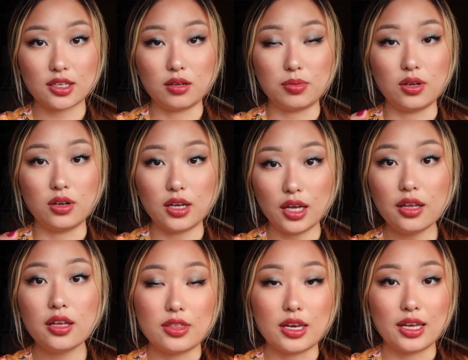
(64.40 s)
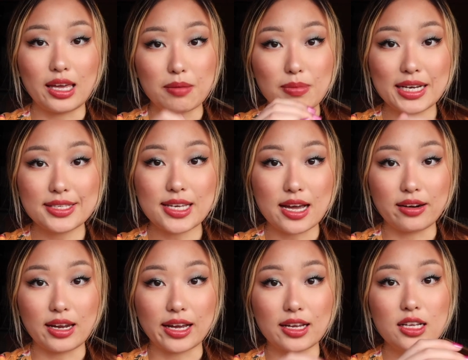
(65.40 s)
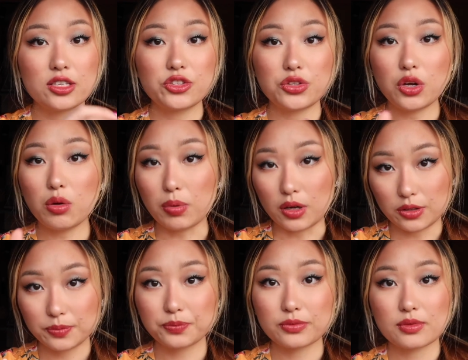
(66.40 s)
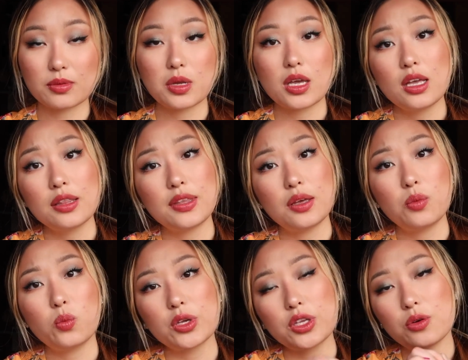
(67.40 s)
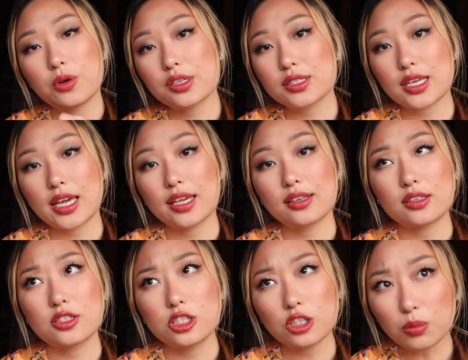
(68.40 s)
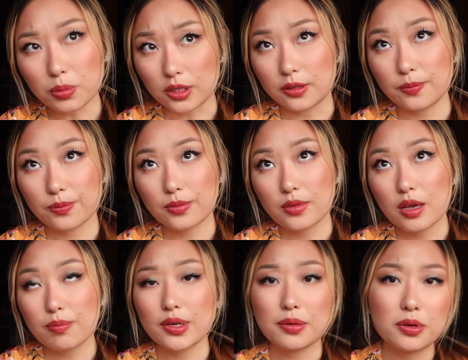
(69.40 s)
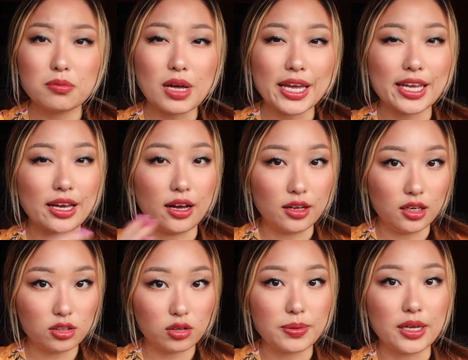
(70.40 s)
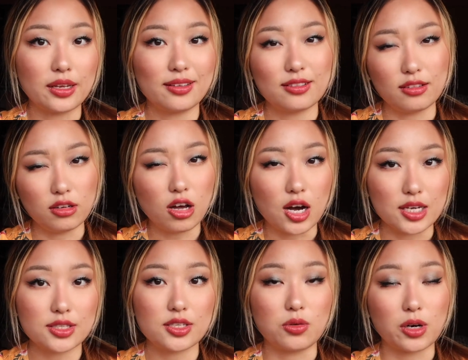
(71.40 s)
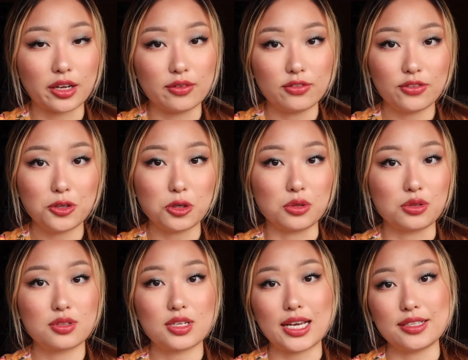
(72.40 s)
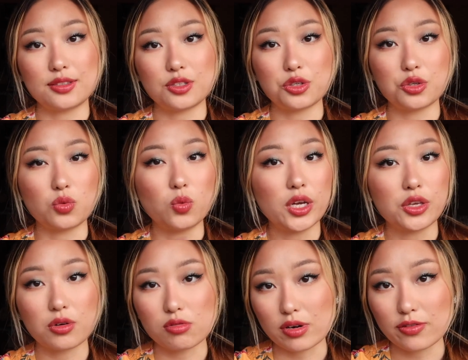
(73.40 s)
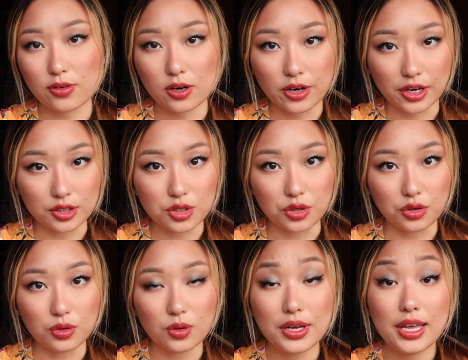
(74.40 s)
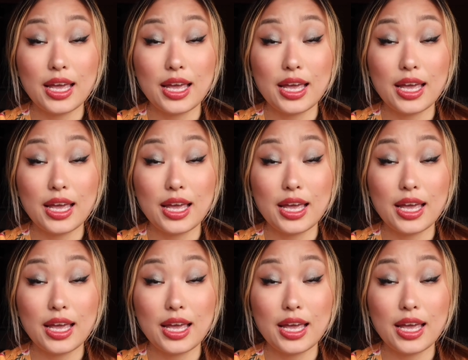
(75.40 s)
syllable, then it might sound like syllable. Then when you are saying syllable, people might get a little bit lost or confused as to what you're referring to,